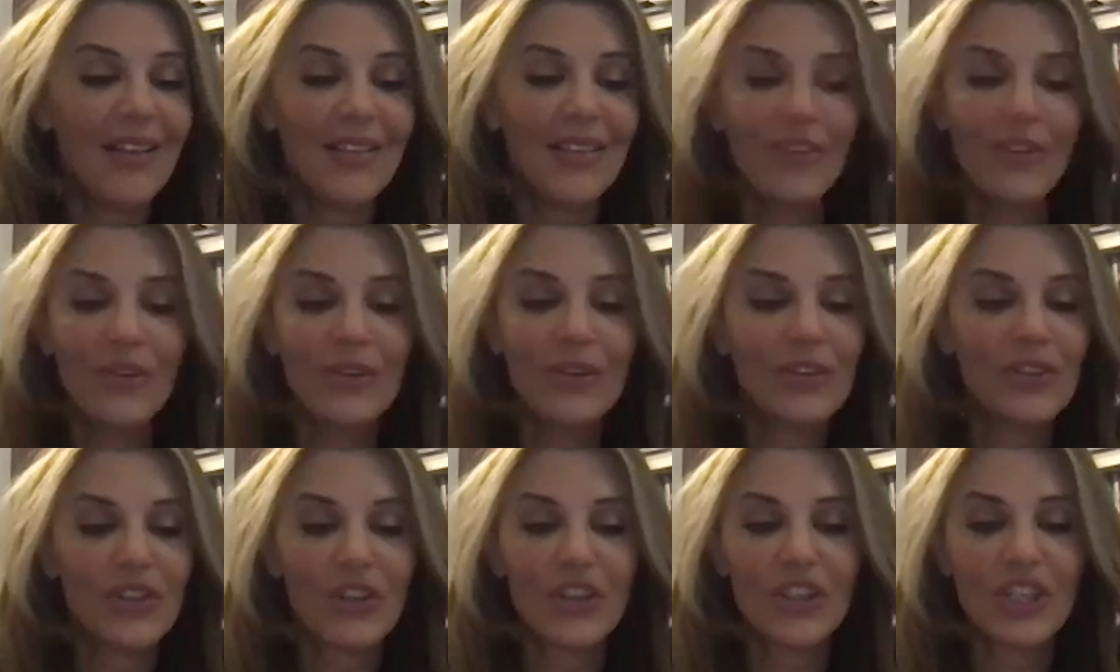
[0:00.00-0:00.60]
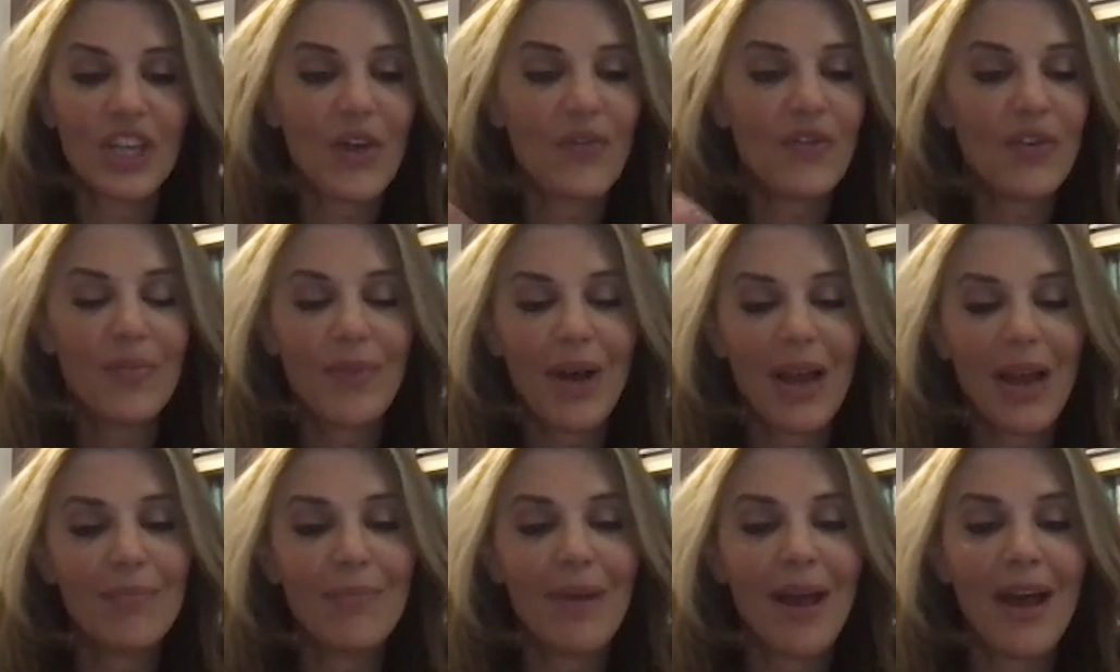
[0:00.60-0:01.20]
You can search Every
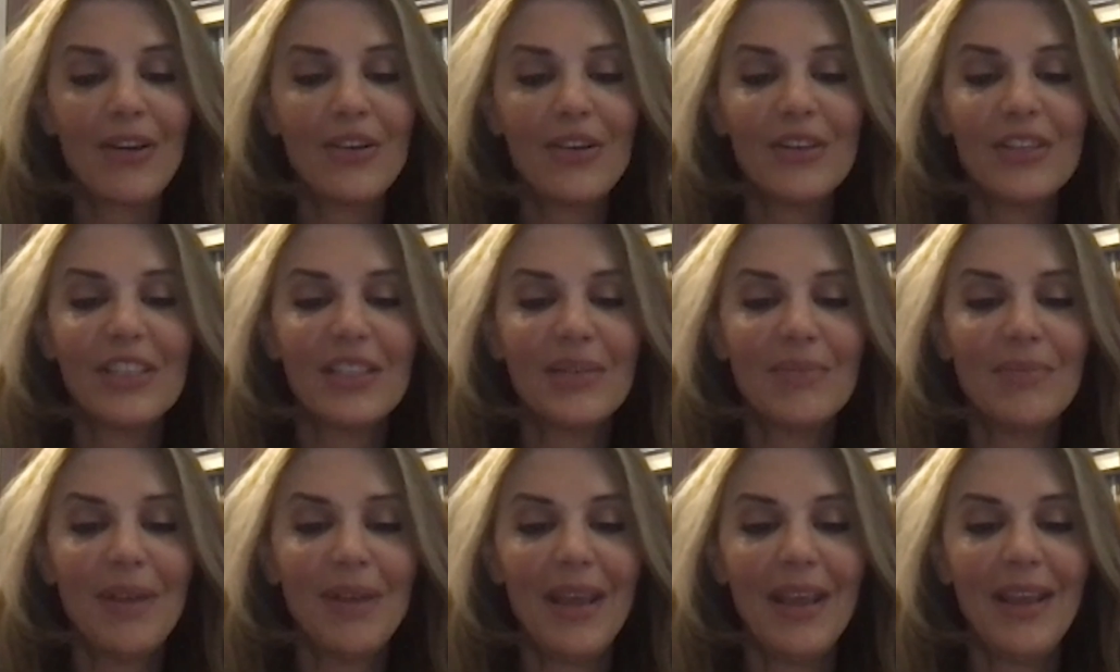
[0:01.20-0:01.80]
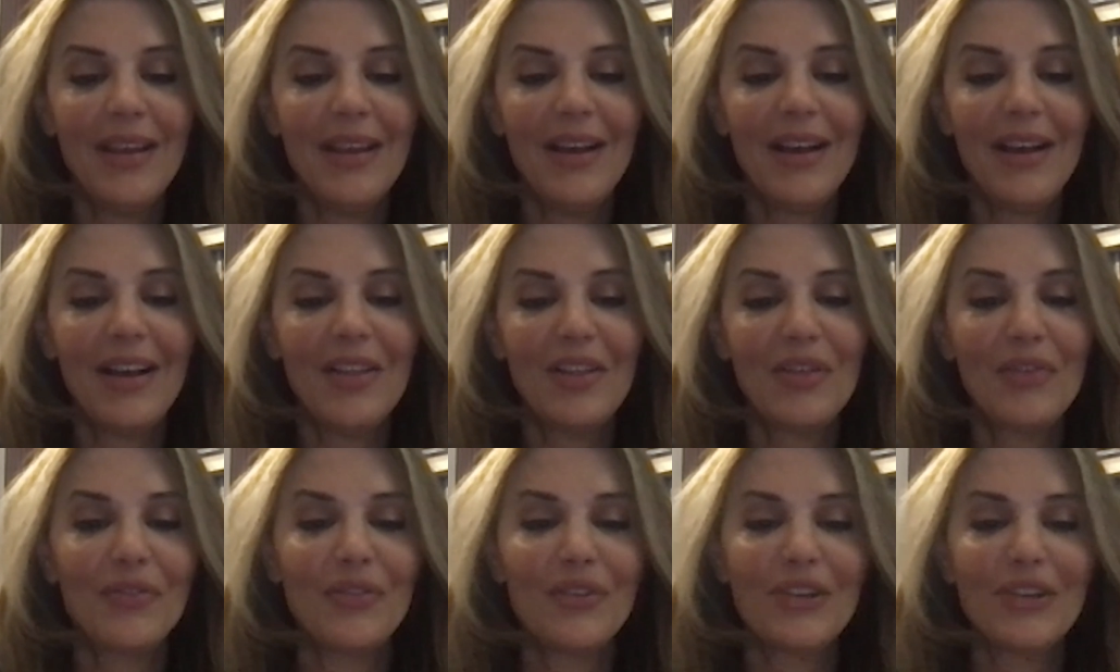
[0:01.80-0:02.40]
Mind Matters to make
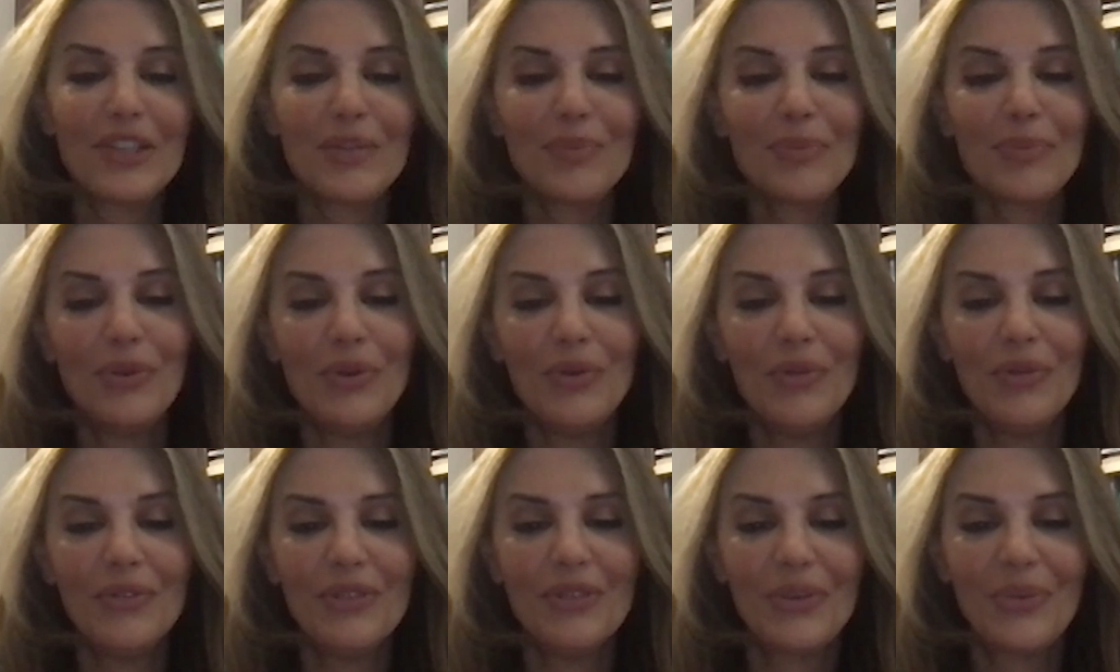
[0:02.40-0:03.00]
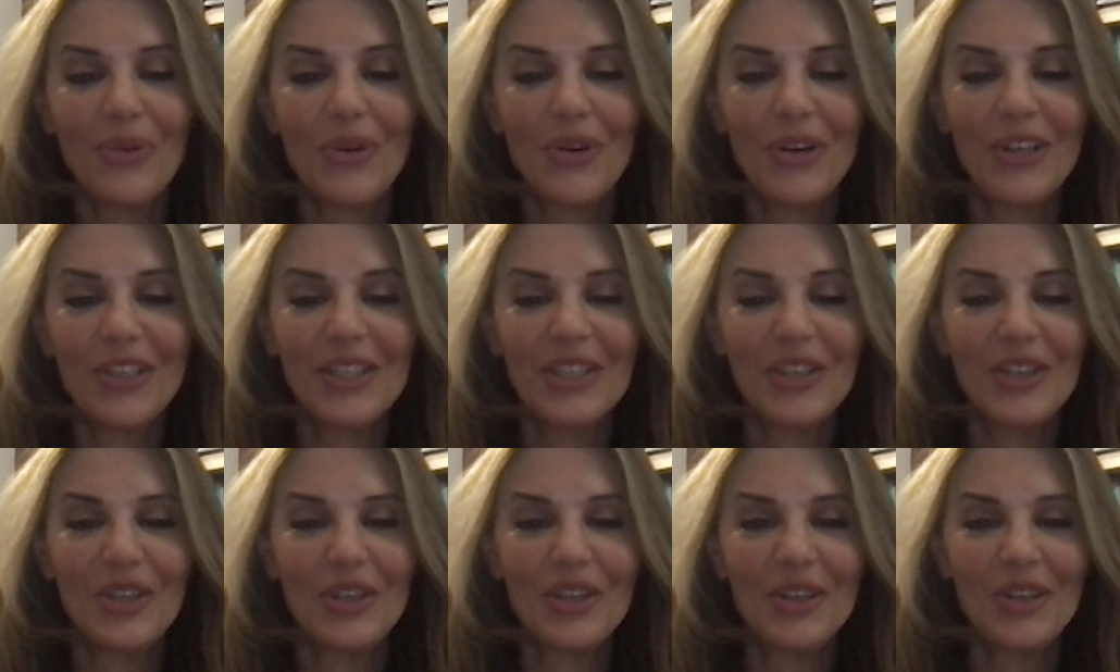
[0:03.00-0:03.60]
the first move
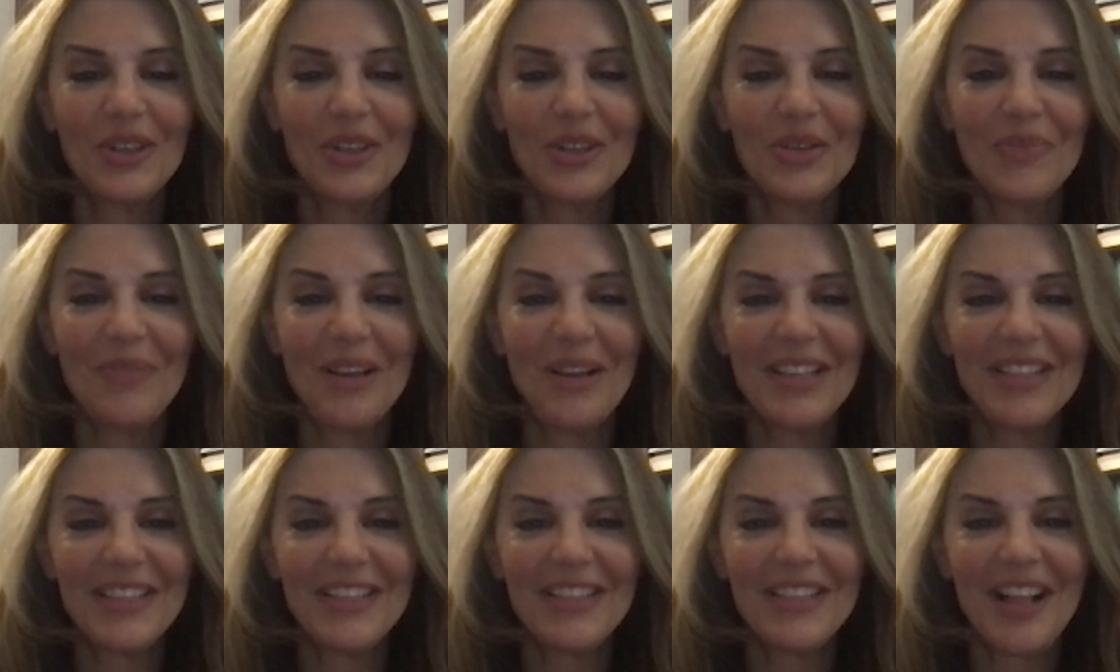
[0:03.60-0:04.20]
towards your mental